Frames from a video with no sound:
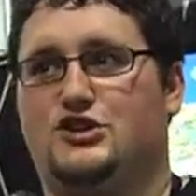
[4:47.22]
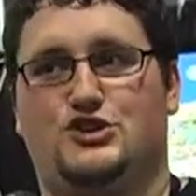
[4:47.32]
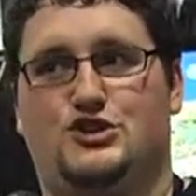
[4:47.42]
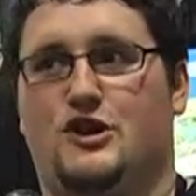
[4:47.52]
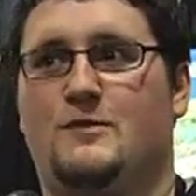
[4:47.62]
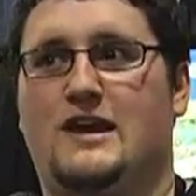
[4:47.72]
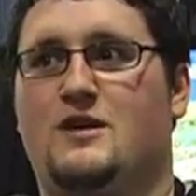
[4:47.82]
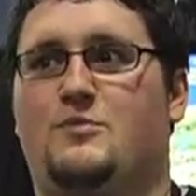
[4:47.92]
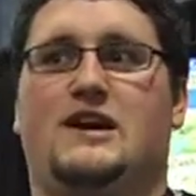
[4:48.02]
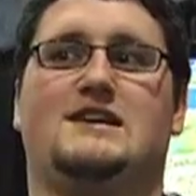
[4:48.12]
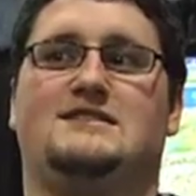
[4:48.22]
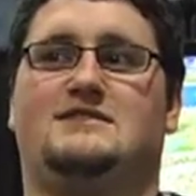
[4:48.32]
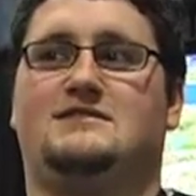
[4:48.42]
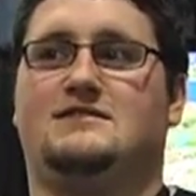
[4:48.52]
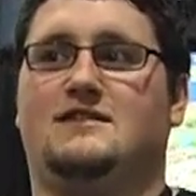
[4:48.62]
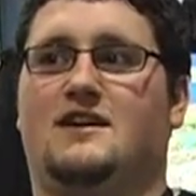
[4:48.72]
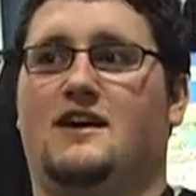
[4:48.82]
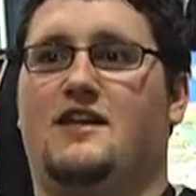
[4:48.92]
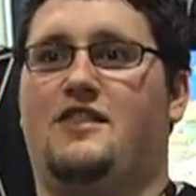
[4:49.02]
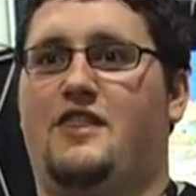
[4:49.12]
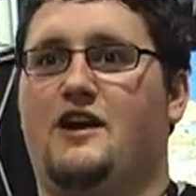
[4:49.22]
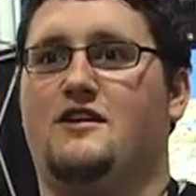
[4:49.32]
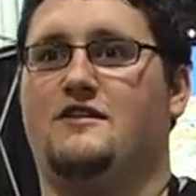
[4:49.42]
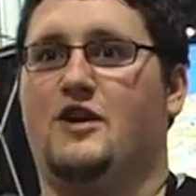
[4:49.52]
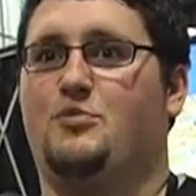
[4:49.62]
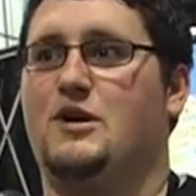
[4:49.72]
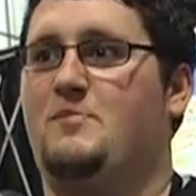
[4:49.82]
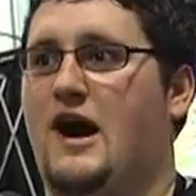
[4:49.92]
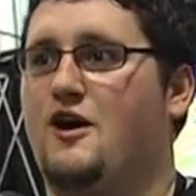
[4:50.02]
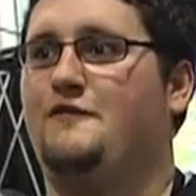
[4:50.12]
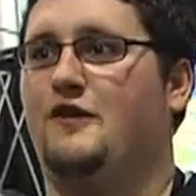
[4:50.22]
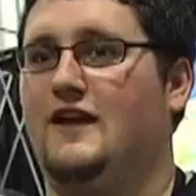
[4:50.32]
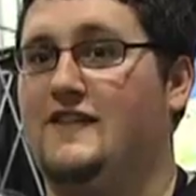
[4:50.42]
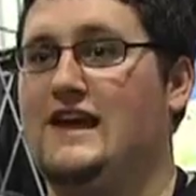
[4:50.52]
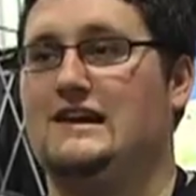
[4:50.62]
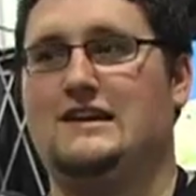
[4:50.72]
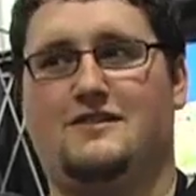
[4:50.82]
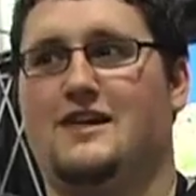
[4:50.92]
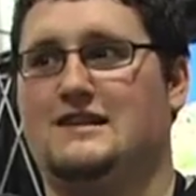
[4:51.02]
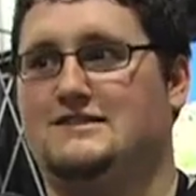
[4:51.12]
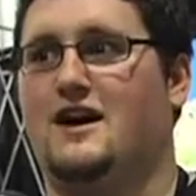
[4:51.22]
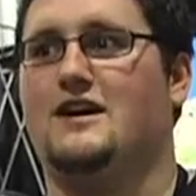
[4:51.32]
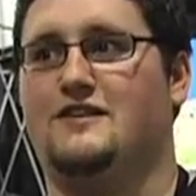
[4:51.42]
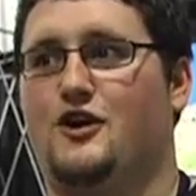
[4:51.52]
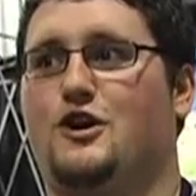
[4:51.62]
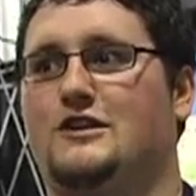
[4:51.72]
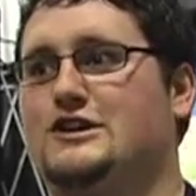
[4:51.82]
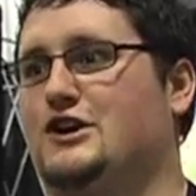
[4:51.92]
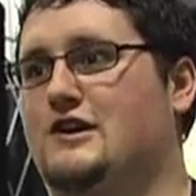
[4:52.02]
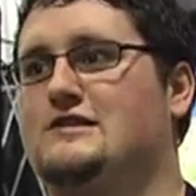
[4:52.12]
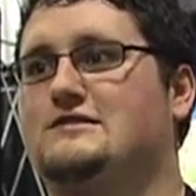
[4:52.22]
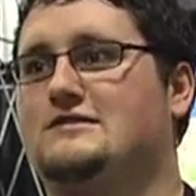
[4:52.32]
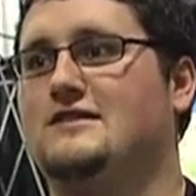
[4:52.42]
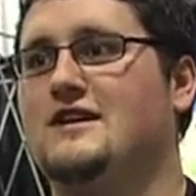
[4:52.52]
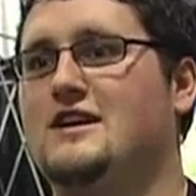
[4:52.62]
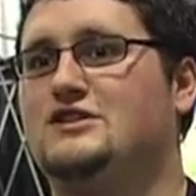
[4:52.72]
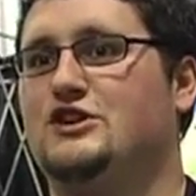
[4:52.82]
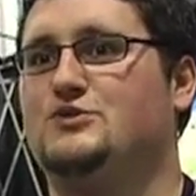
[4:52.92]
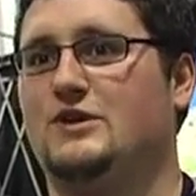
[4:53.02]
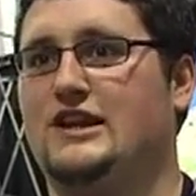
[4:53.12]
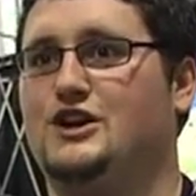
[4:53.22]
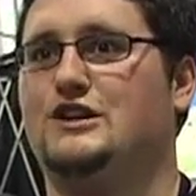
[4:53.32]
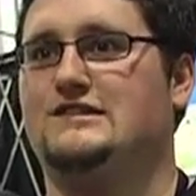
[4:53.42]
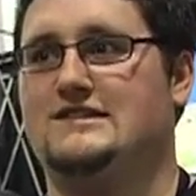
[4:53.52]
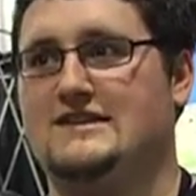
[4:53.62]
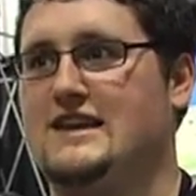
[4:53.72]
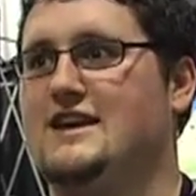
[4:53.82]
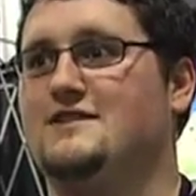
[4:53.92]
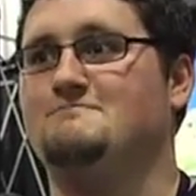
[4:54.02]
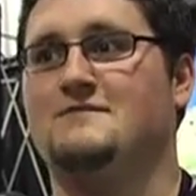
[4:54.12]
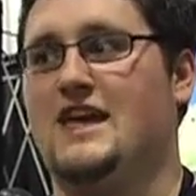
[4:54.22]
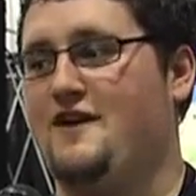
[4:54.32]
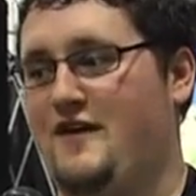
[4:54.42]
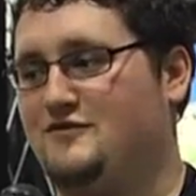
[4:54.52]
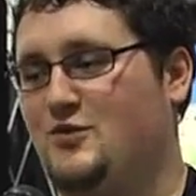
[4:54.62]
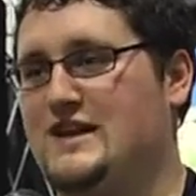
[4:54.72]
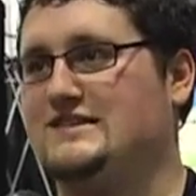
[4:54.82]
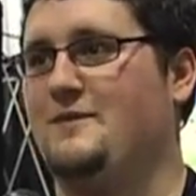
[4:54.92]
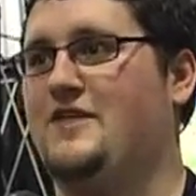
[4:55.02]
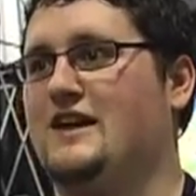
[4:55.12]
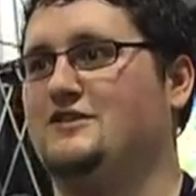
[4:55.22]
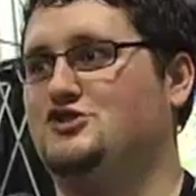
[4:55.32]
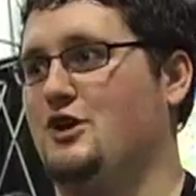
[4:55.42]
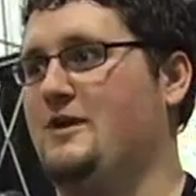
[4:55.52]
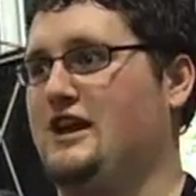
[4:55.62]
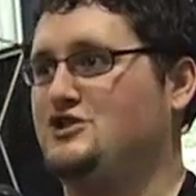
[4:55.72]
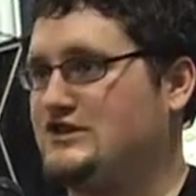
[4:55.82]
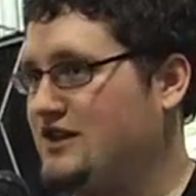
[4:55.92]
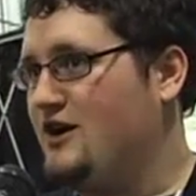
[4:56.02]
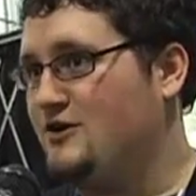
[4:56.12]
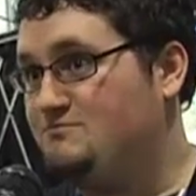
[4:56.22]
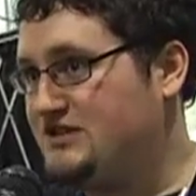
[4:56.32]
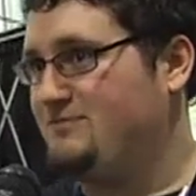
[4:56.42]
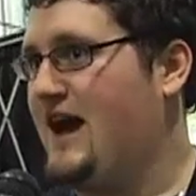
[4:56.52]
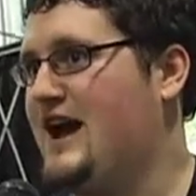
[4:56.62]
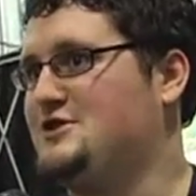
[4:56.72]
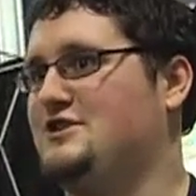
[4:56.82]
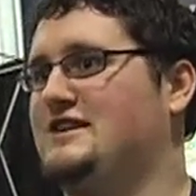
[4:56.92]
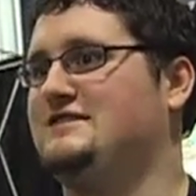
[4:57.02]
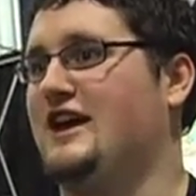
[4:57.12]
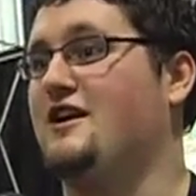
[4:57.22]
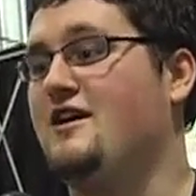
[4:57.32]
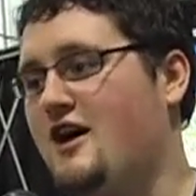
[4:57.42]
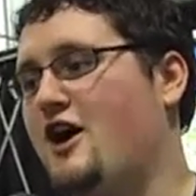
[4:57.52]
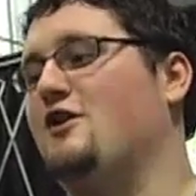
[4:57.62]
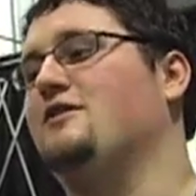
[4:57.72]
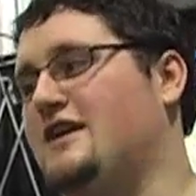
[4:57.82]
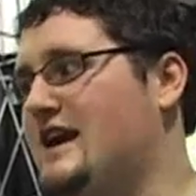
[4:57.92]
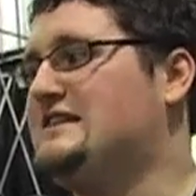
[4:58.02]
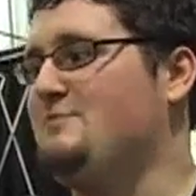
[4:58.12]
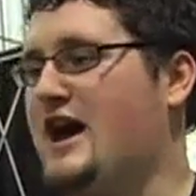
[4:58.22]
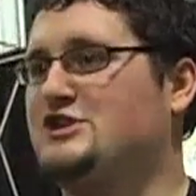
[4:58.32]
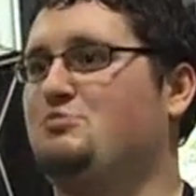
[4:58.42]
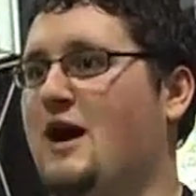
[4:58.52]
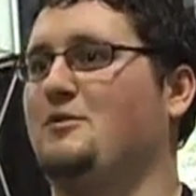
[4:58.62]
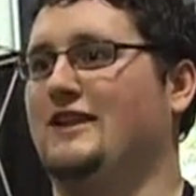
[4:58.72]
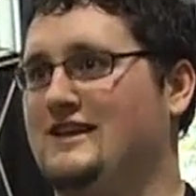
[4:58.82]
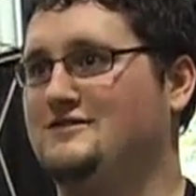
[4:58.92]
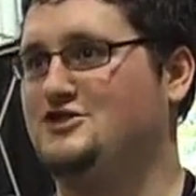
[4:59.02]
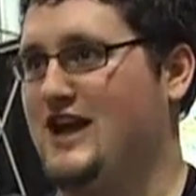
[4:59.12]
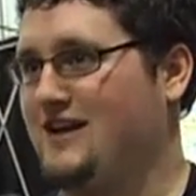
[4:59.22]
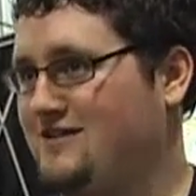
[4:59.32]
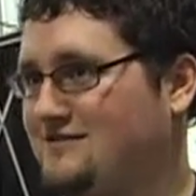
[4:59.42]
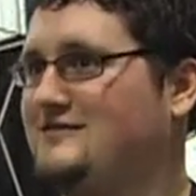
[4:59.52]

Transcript: to Germany because they're pretty powerful and they can get things done in the early turns. So it's really good to see if I've tweaked something, Germany can just go smash, and it's like, oh, it smashed properly. Check.